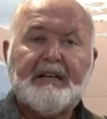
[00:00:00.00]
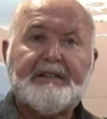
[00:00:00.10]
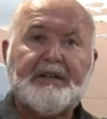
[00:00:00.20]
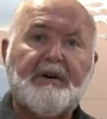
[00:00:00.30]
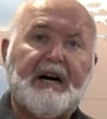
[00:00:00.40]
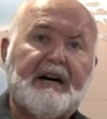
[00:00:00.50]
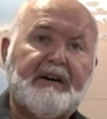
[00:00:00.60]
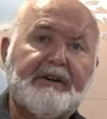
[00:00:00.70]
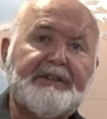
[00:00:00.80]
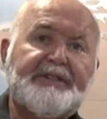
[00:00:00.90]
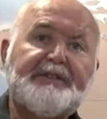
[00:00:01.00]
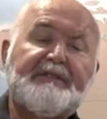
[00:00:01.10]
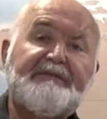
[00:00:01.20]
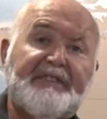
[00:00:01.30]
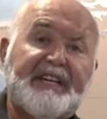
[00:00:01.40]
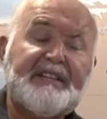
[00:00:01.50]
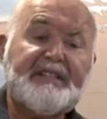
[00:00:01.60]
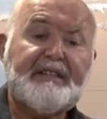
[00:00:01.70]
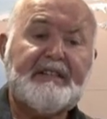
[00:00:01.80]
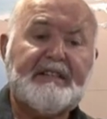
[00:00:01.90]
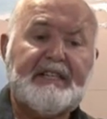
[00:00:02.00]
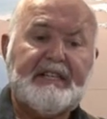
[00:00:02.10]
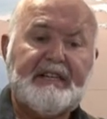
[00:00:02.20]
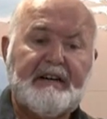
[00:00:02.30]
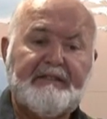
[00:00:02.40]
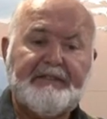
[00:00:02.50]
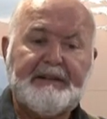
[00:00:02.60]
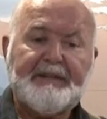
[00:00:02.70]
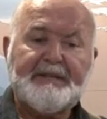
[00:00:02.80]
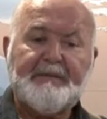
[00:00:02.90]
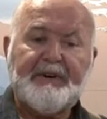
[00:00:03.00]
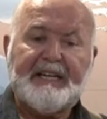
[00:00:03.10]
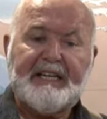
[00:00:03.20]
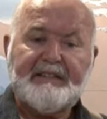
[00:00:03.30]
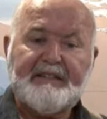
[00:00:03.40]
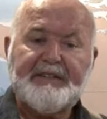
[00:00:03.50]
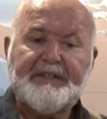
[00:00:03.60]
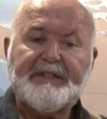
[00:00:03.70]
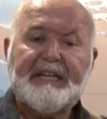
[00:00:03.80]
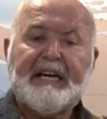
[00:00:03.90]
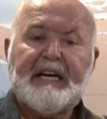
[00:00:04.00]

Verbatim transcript: So I urge you to visit the uh, Flemish Marine Institute